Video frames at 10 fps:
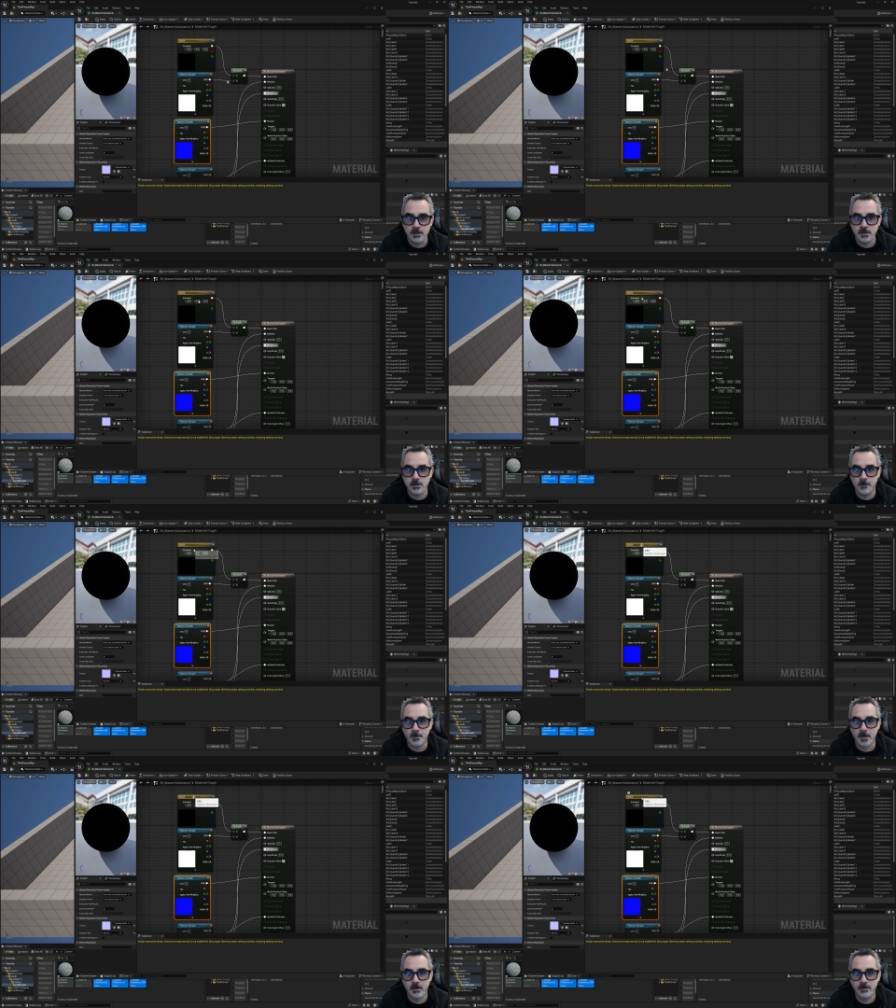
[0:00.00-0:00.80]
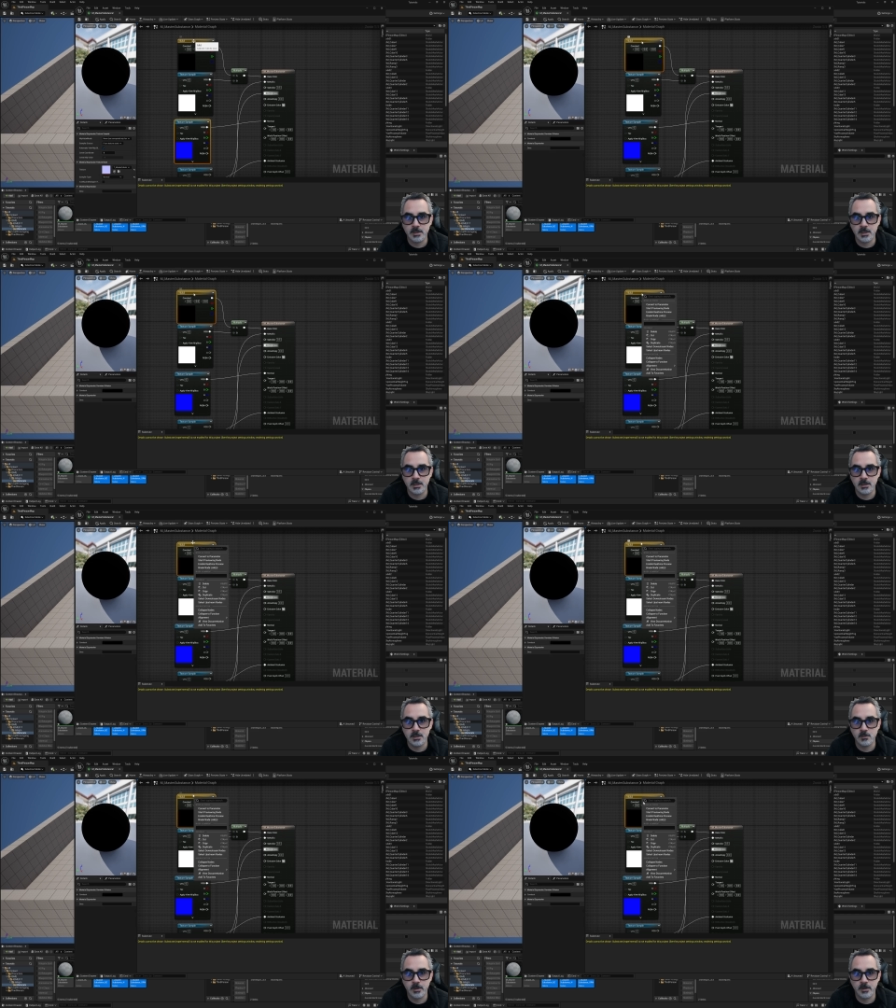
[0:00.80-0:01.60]
So I'm going to be taking
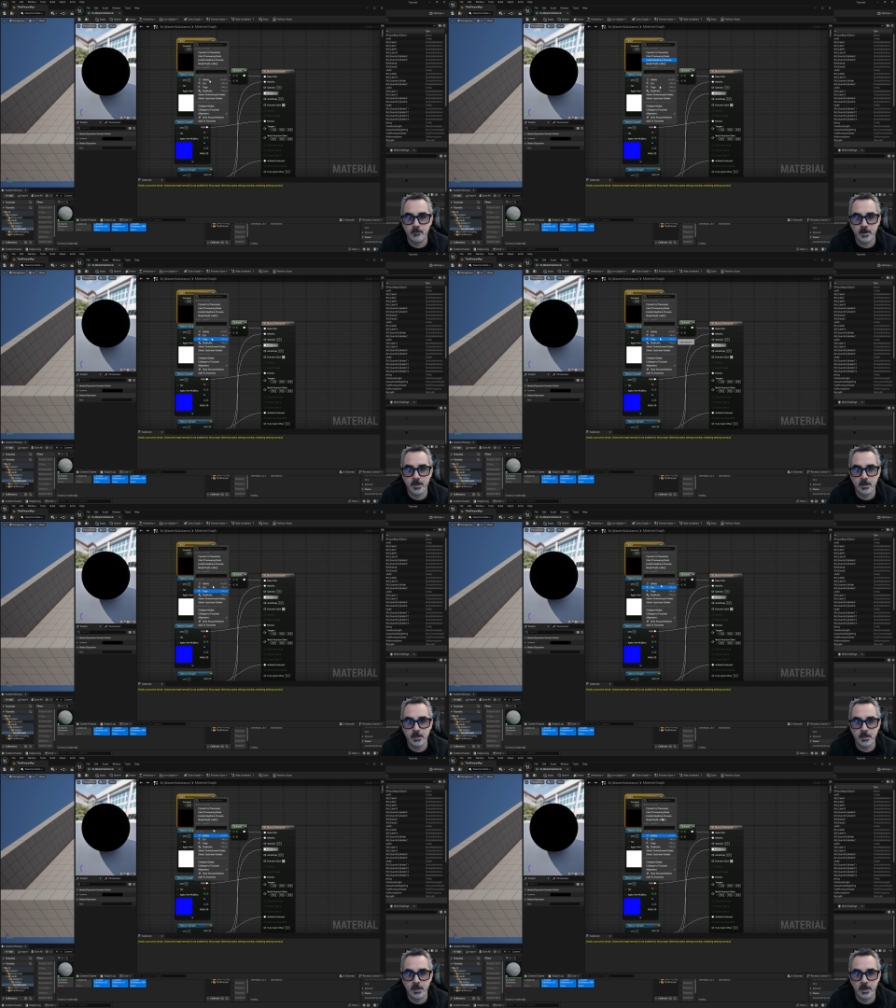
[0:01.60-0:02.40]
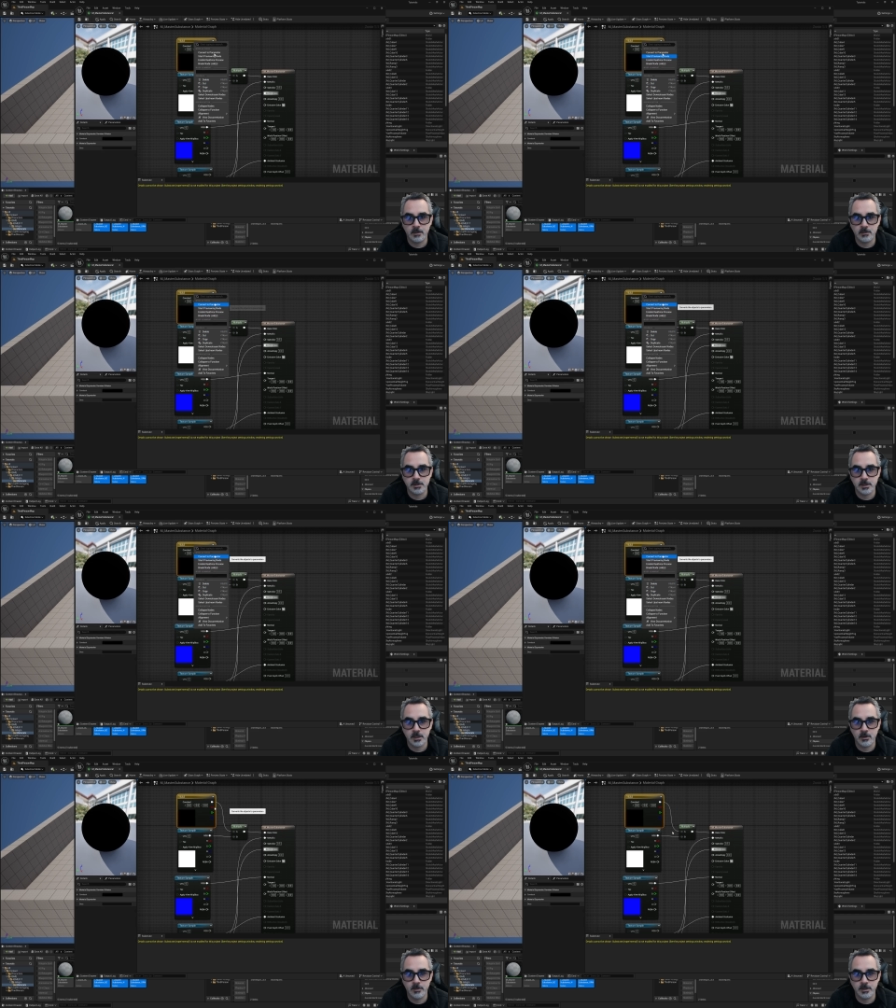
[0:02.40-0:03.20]
this one, right click, and I will say
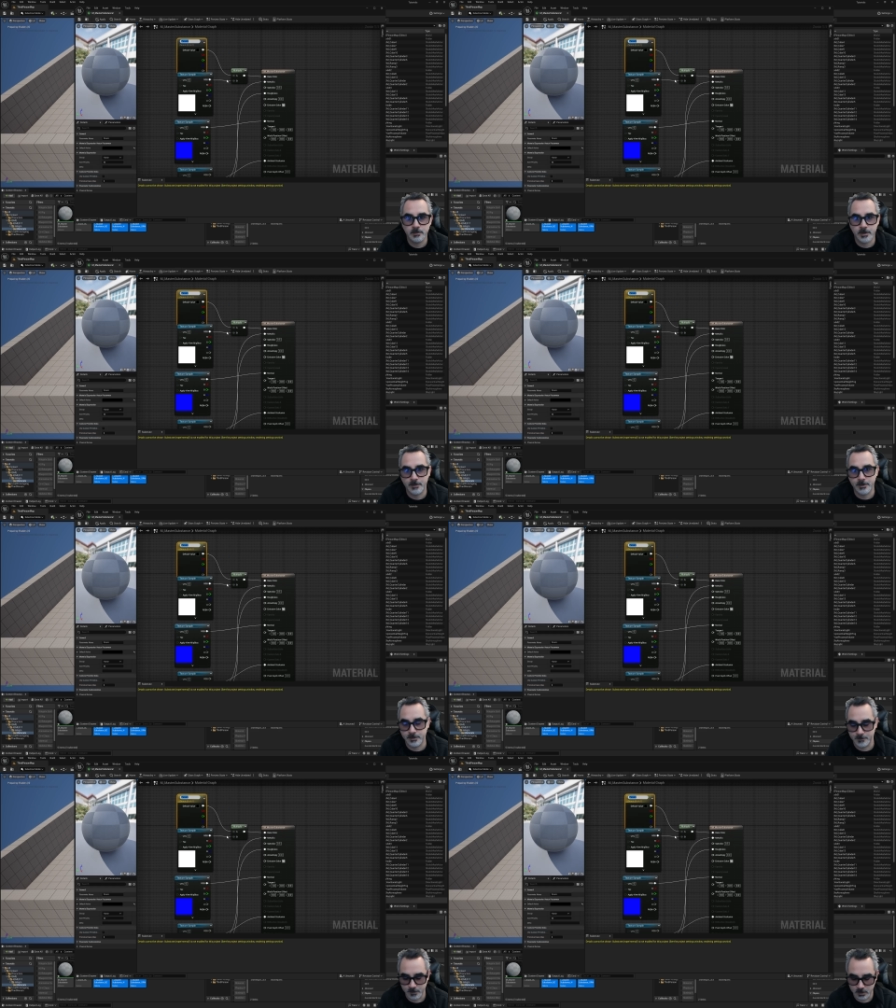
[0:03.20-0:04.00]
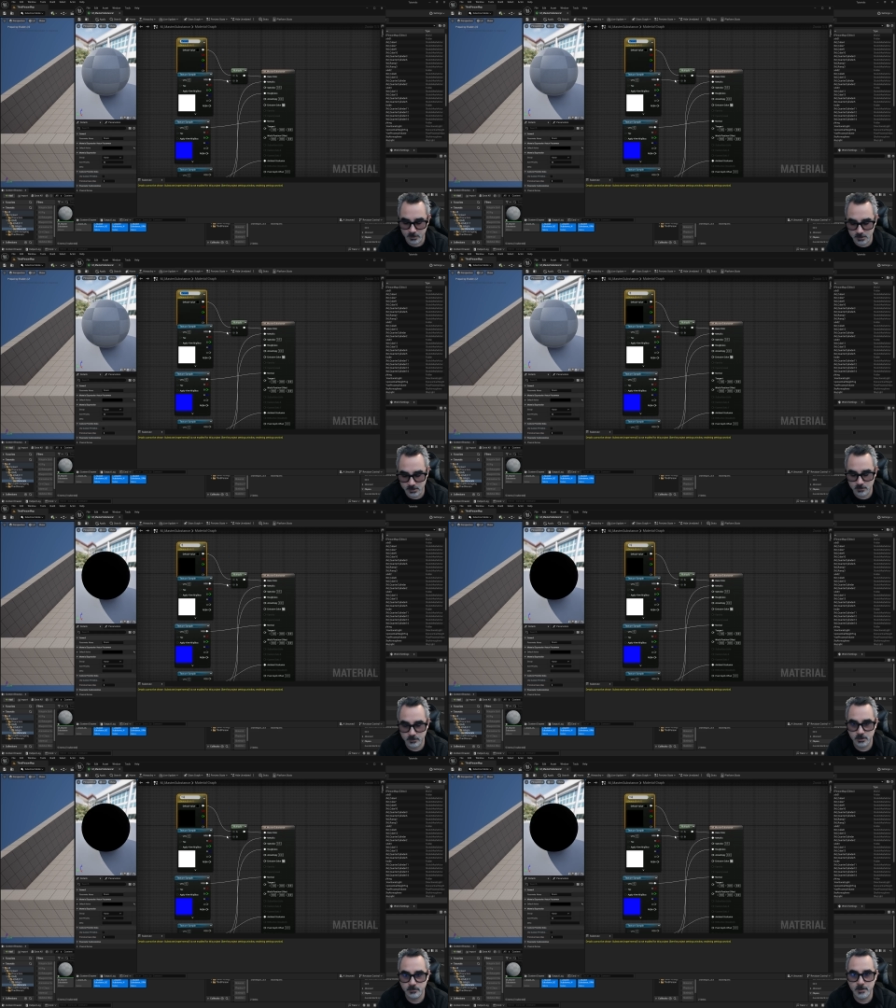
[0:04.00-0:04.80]
convert to parameter. This is
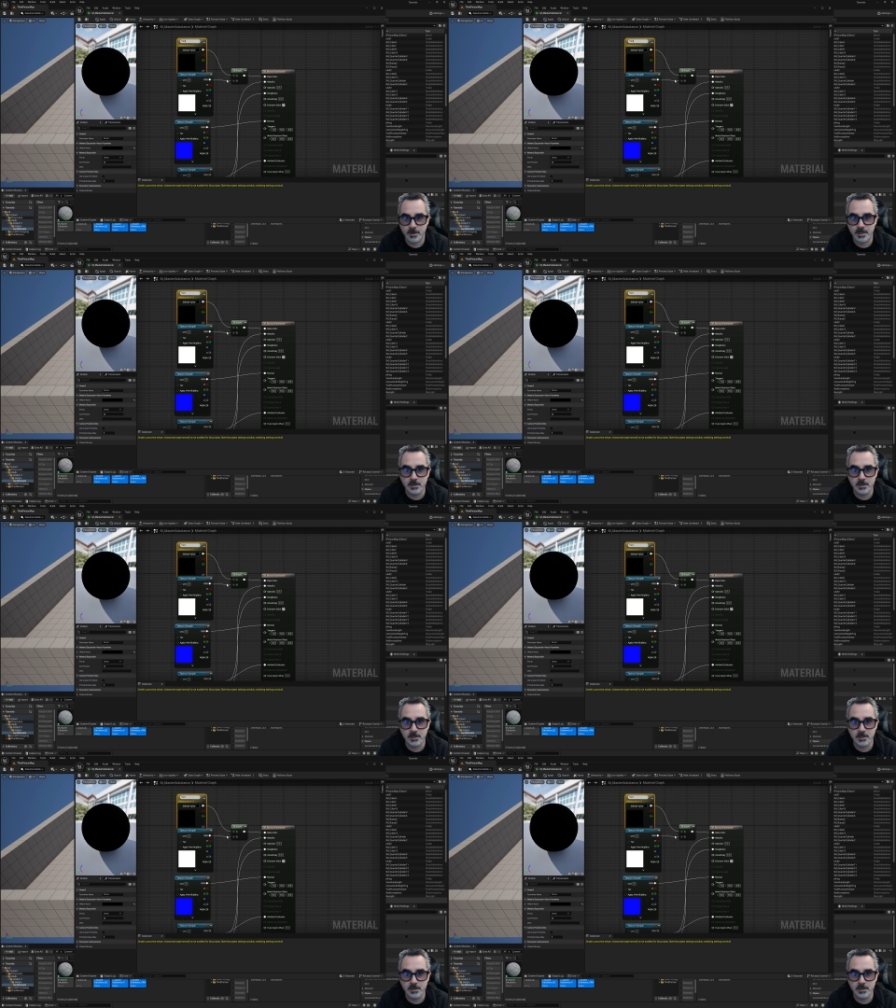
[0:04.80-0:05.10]
going to be my